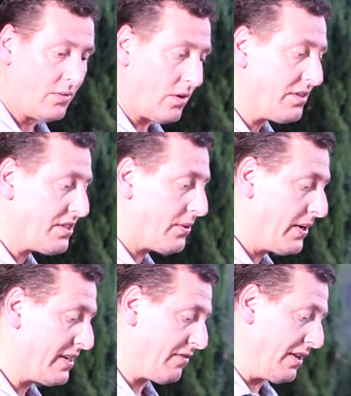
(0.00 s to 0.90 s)
We're also
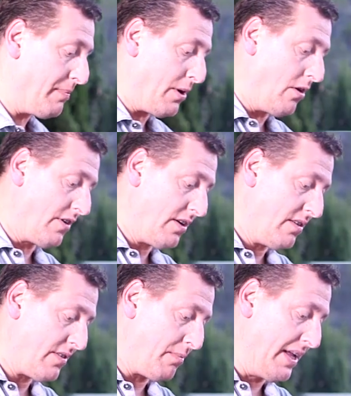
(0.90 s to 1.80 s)
going to flip
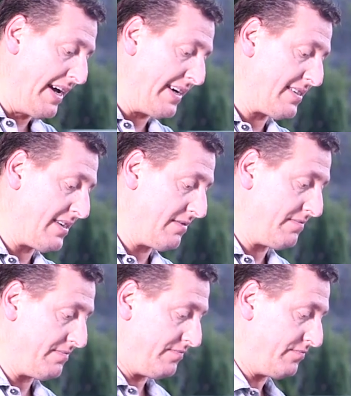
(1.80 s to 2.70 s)
over the planks.
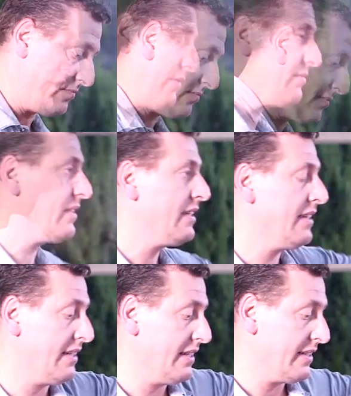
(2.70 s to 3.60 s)

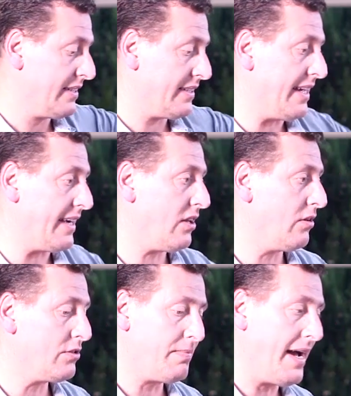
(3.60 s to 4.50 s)
Get that
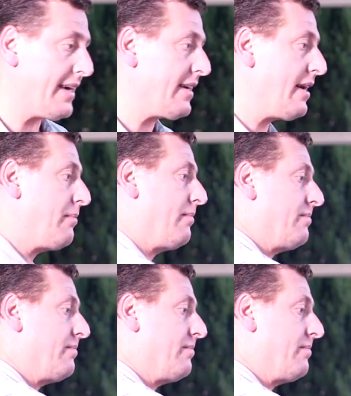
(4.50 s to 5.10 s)
closed back up.